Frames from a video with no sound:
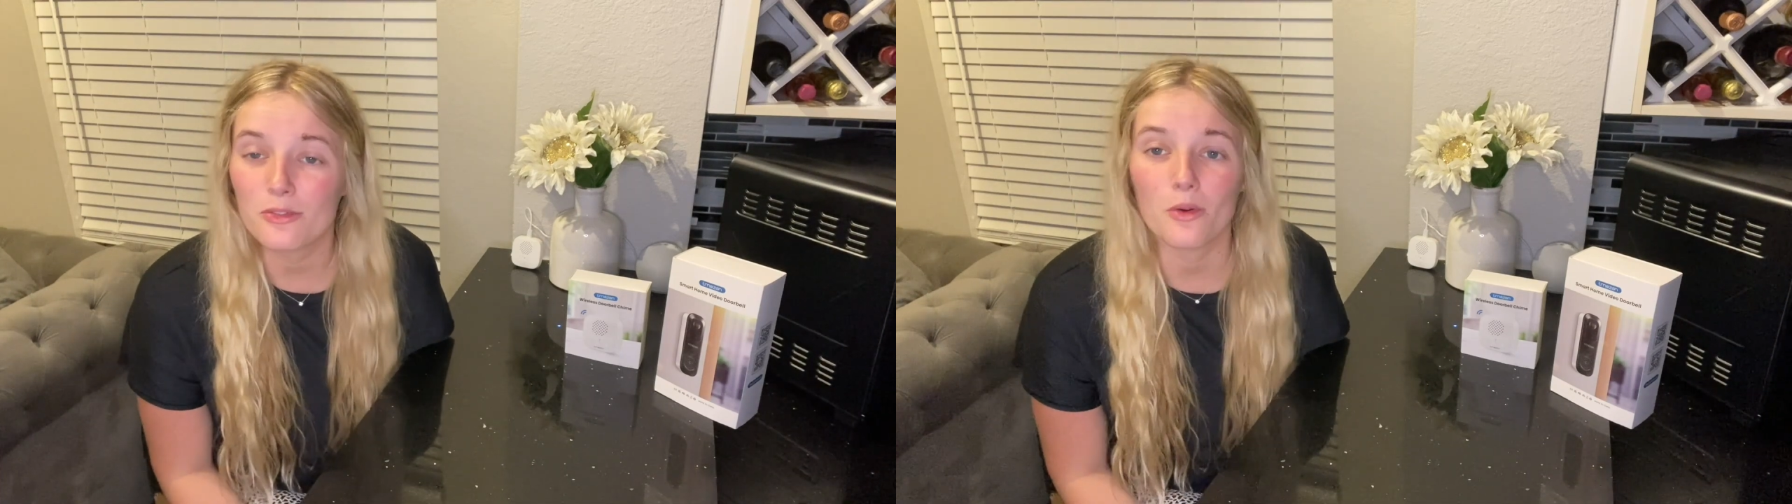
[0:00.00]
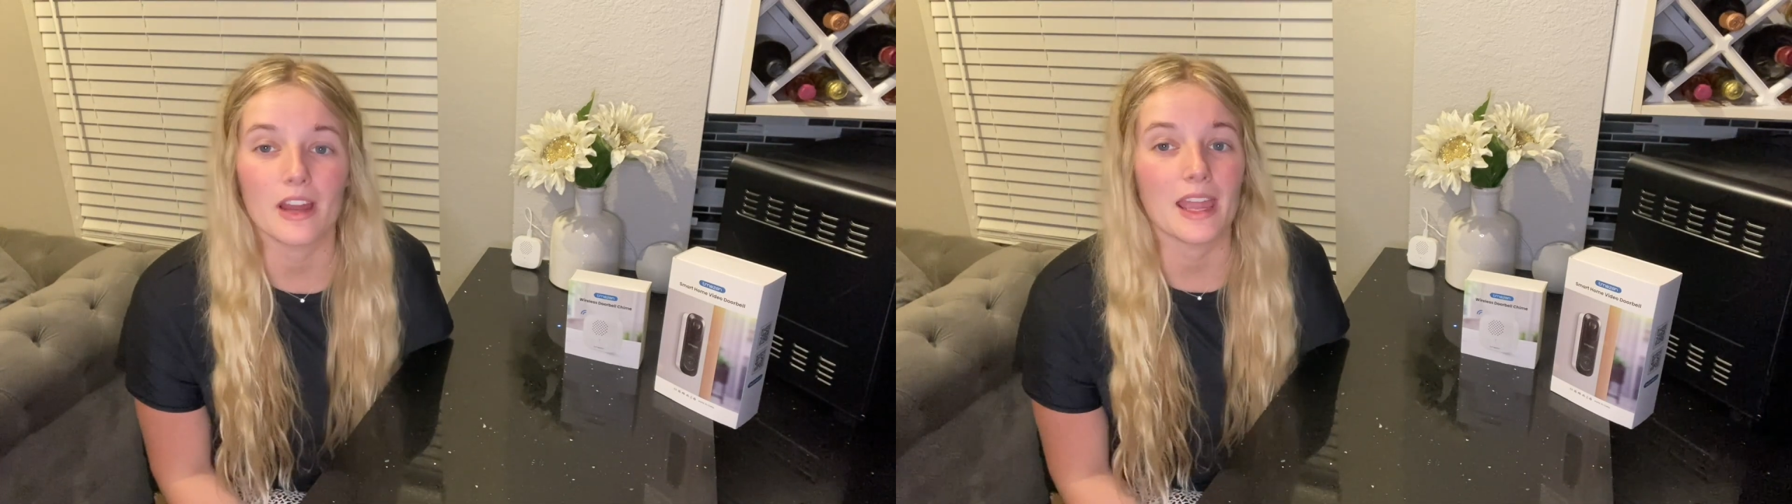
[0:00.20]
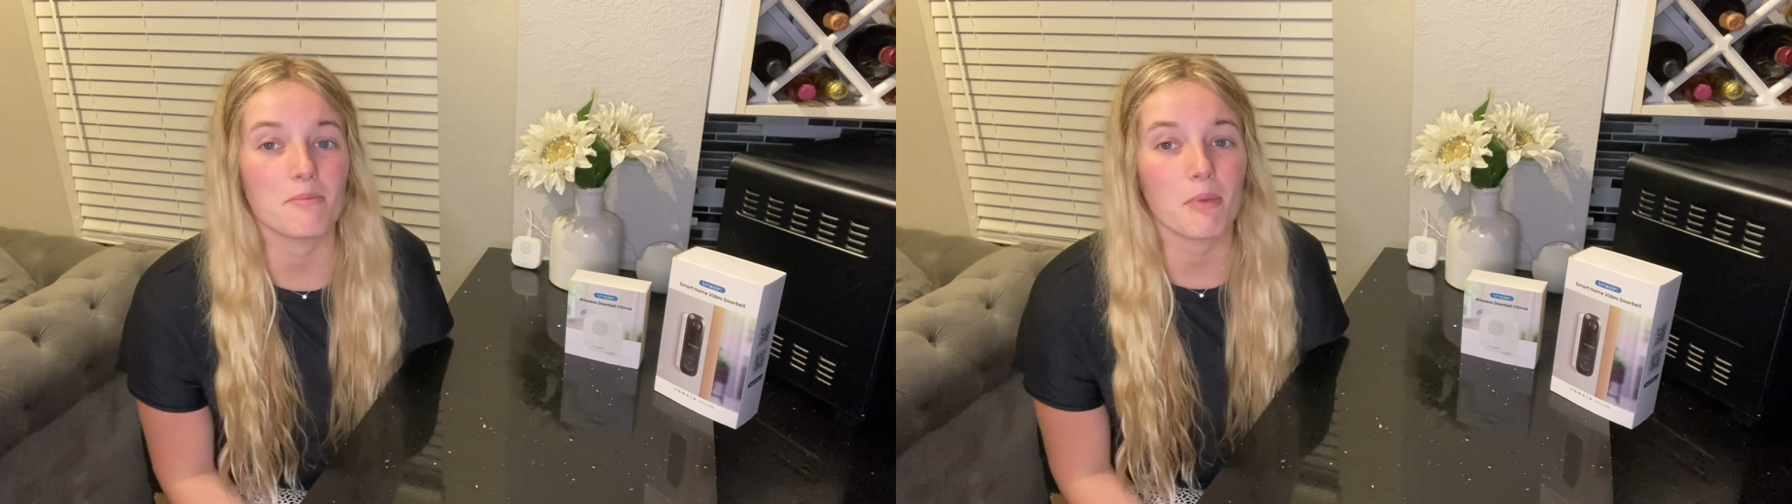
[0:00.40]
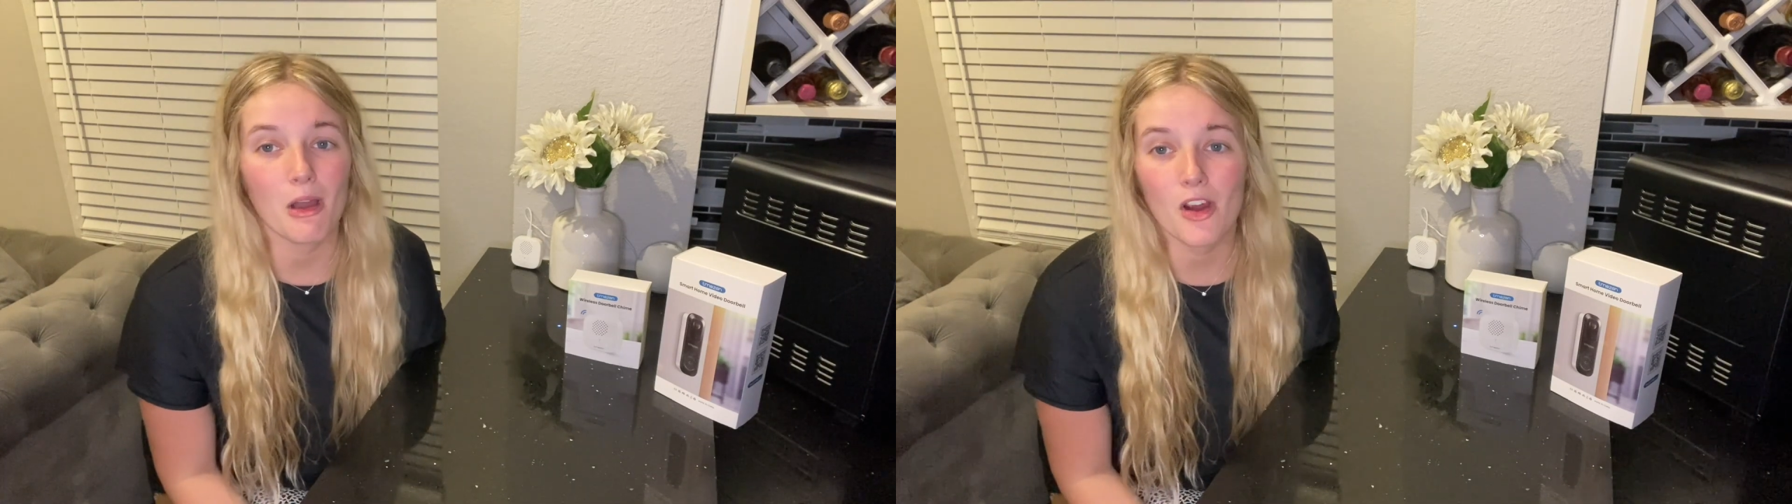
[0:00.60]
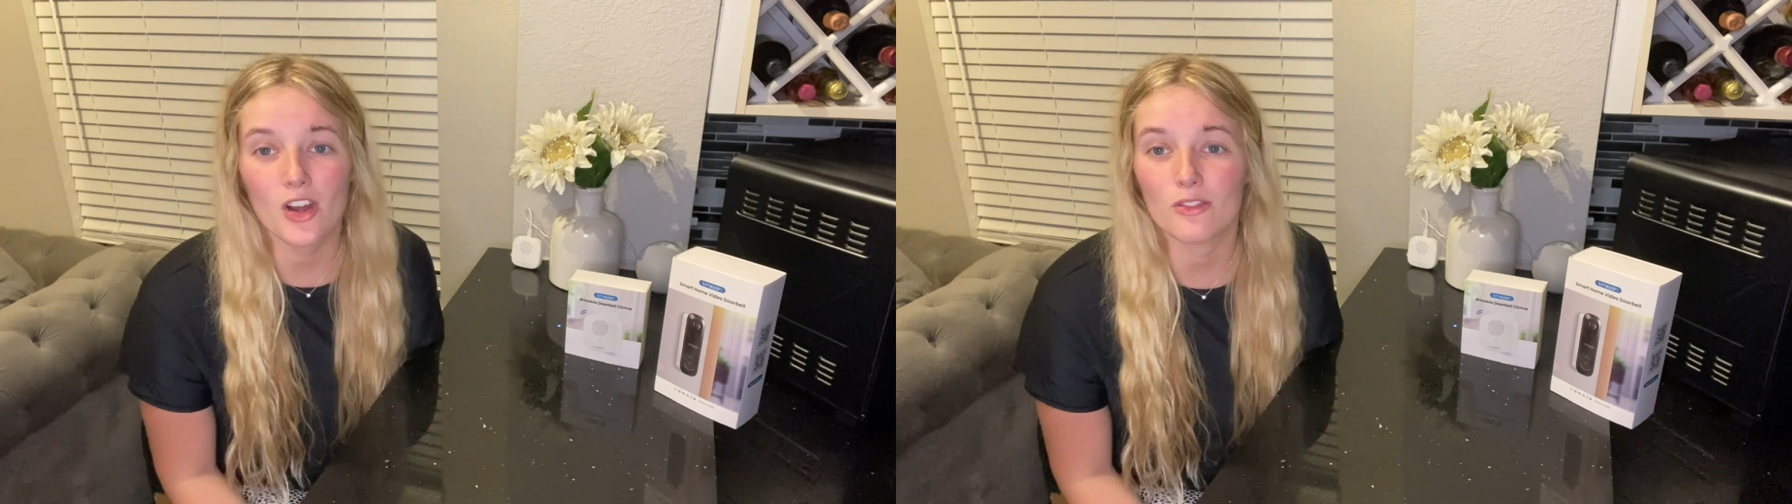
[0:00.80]
for a
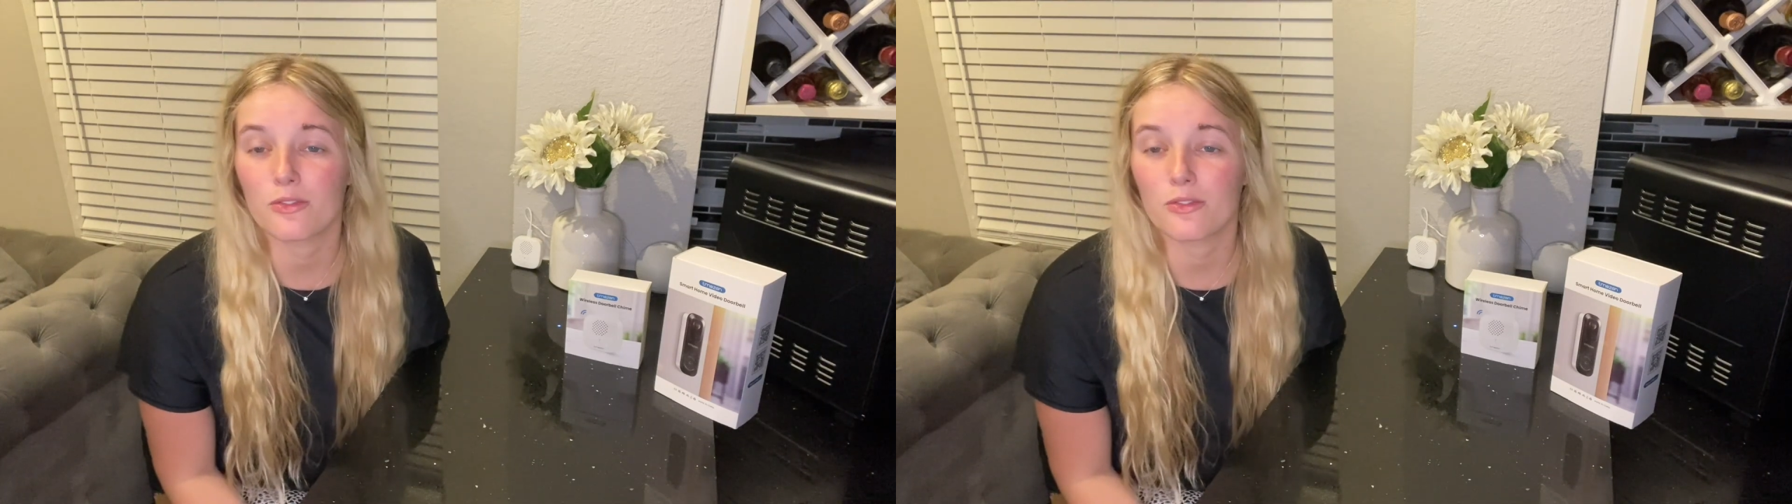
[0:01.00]
barn,